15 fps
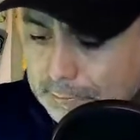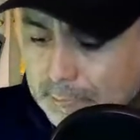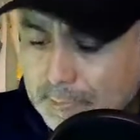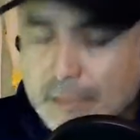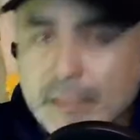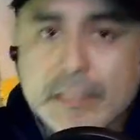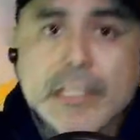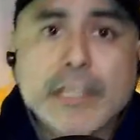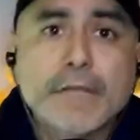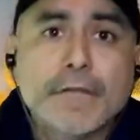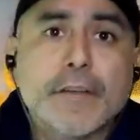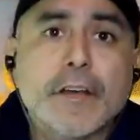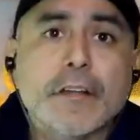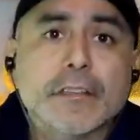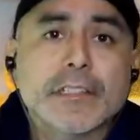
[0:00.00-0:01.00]
The
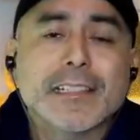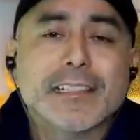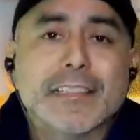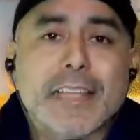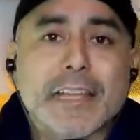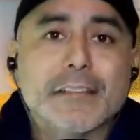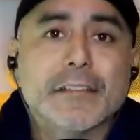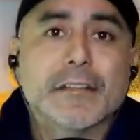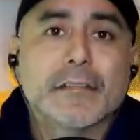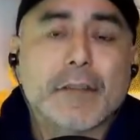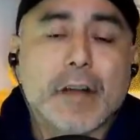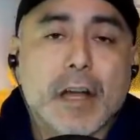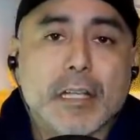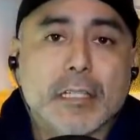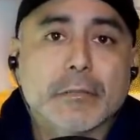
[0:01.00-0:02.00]
default standard of
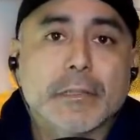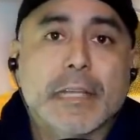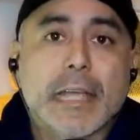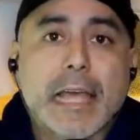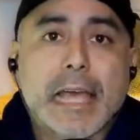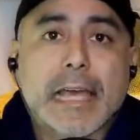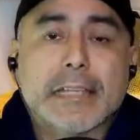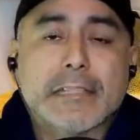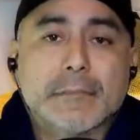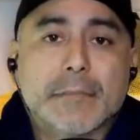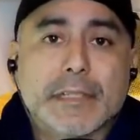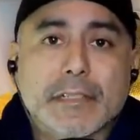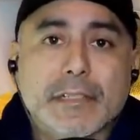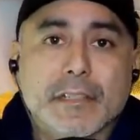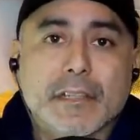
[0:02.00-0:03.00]
Hollywood has
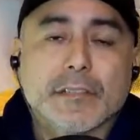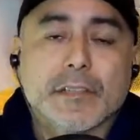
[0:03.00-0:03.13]
been such